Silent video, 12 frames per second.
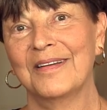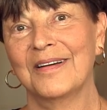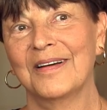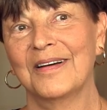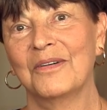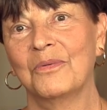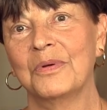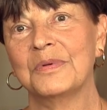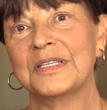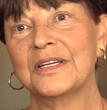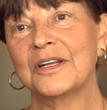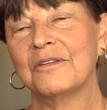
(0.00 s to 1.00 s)
uh, we were
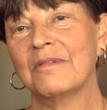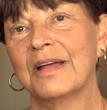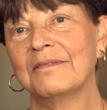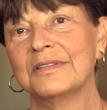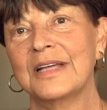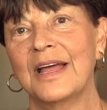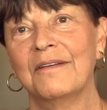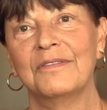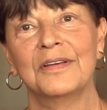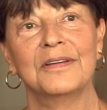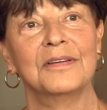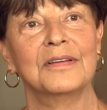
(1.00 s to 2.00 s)
sitting around
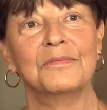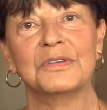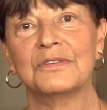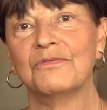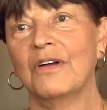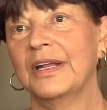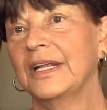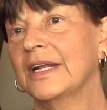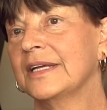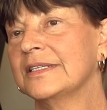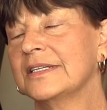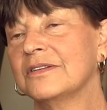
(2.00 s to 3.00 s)
having, it was a Friday
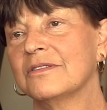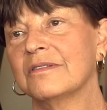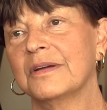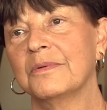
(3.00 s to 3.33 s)
night dinner,